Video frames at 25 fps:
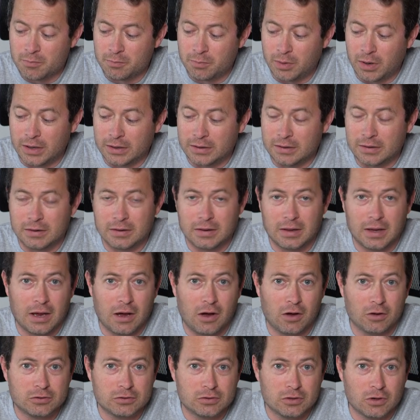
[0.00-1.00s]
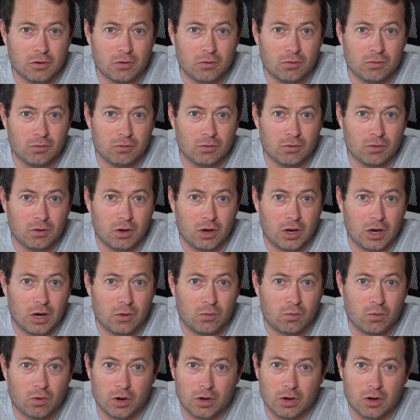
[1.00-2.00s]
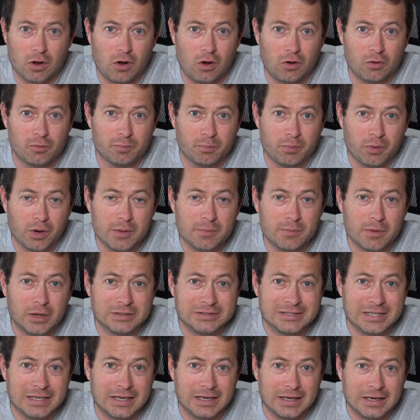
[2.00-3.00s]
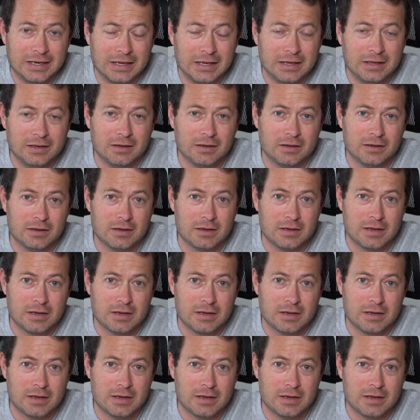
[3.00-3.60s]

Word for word: but they also uh, work on pretty much any